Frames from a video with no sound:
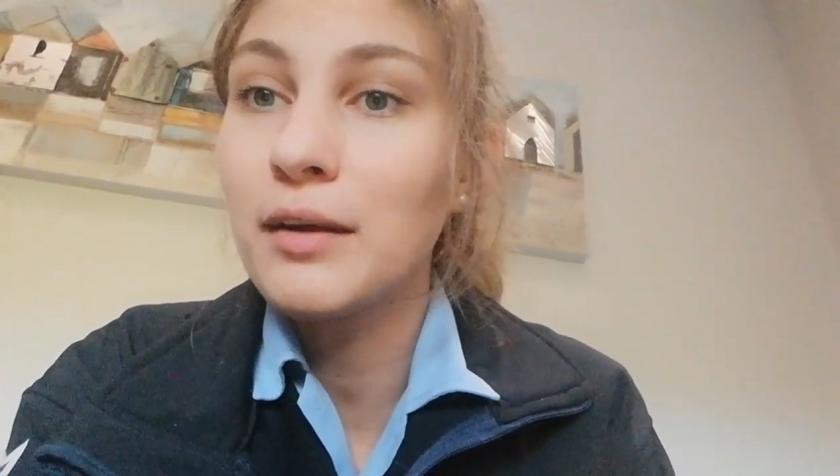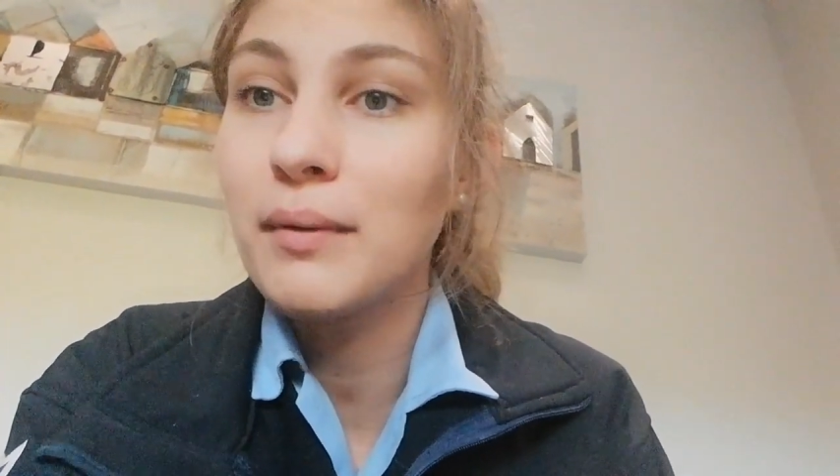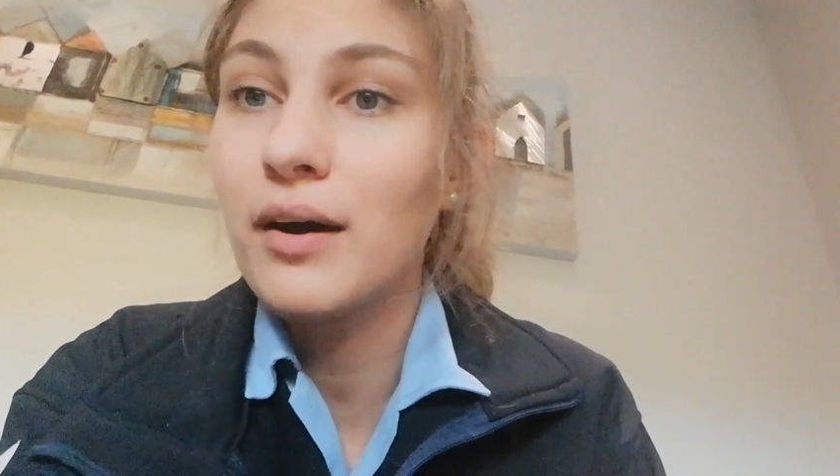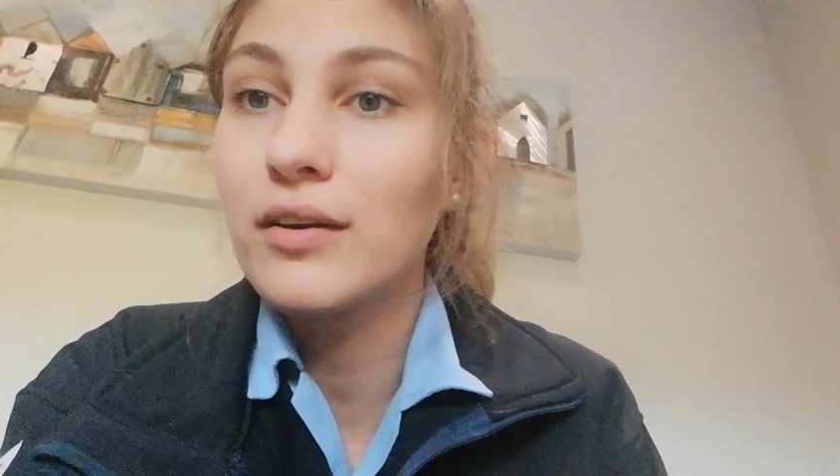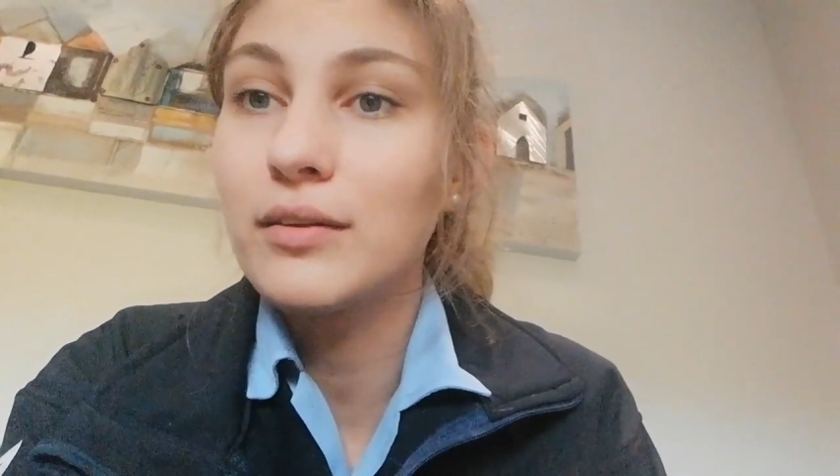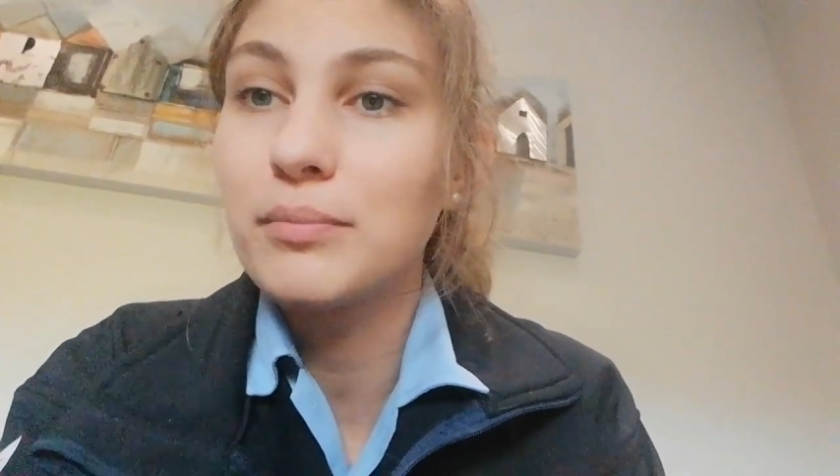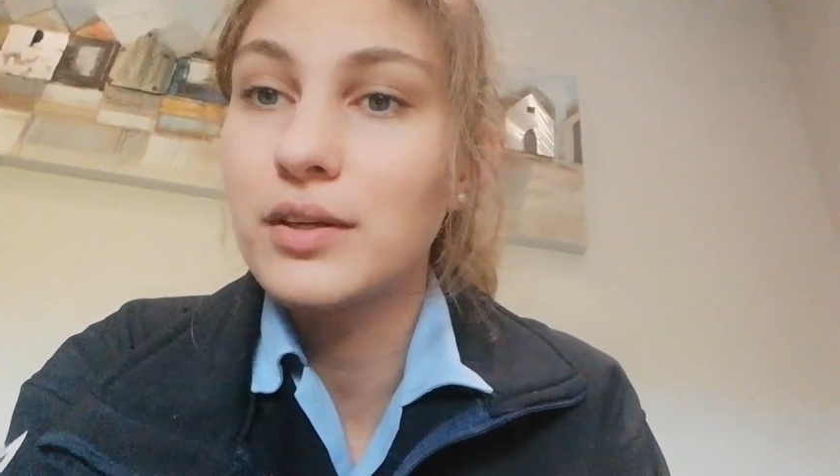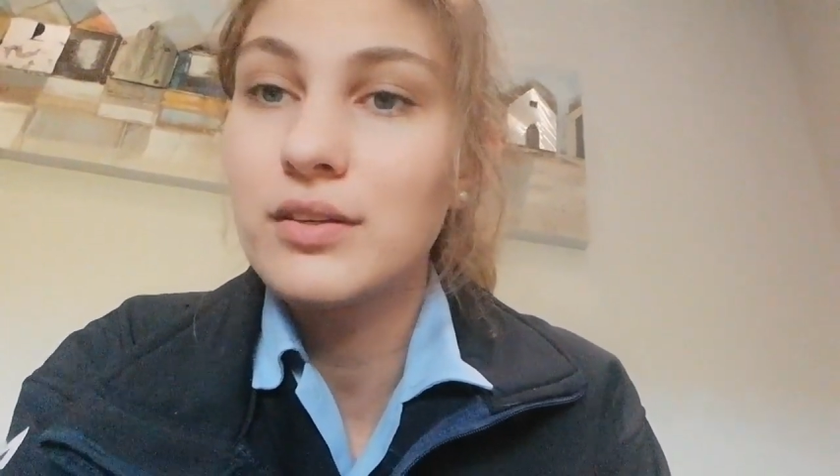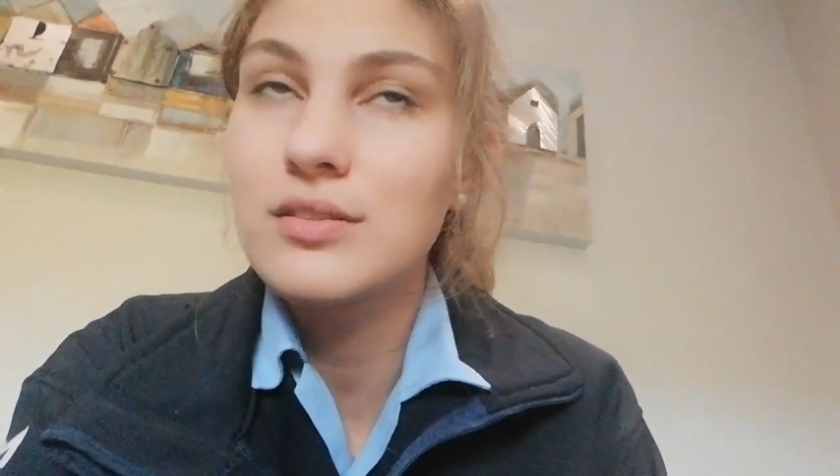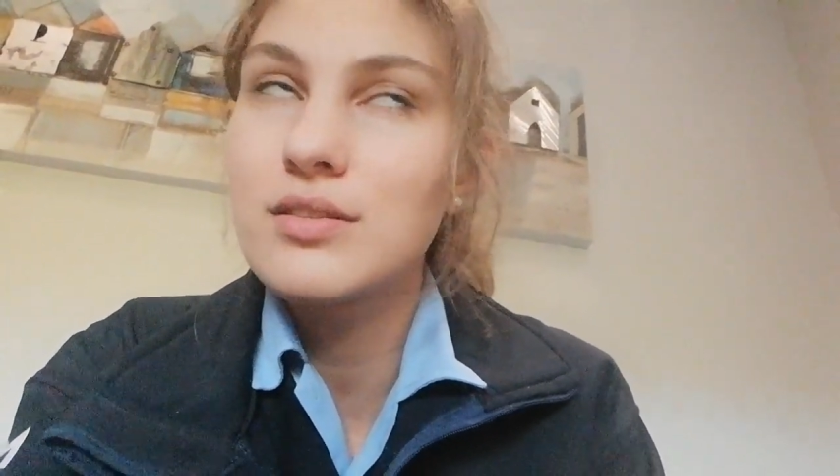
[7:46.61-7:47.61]
about it,
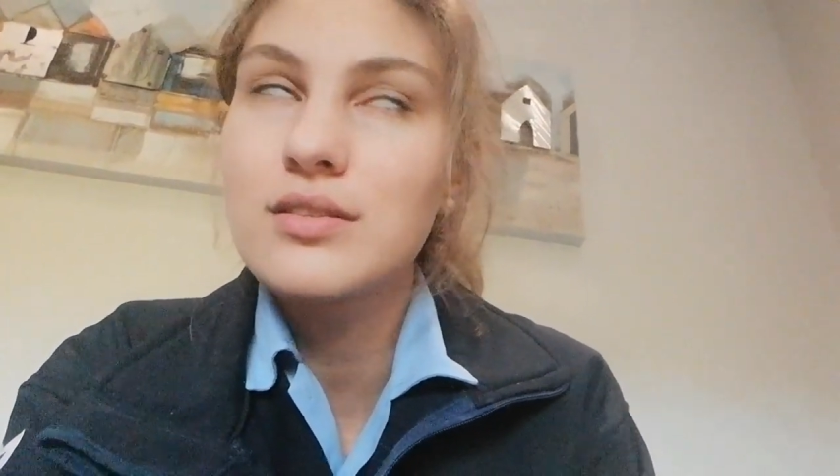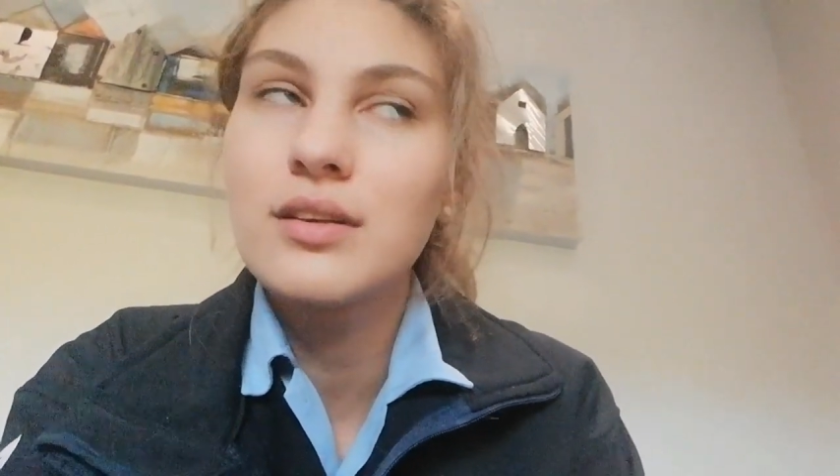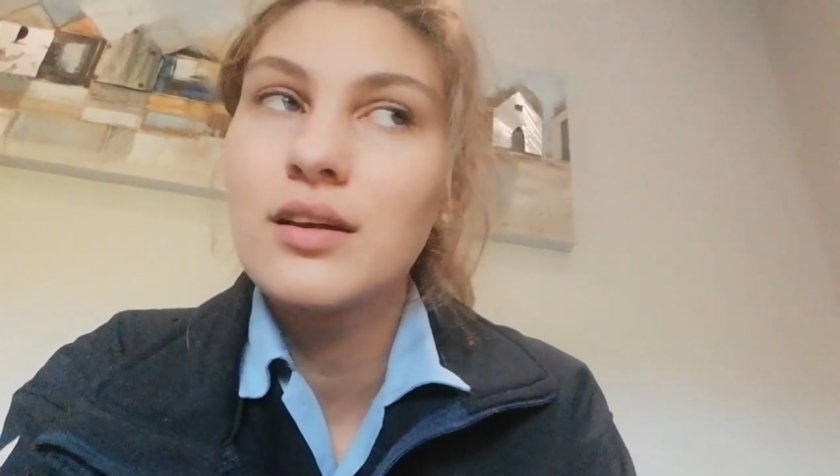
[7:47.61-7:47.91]
because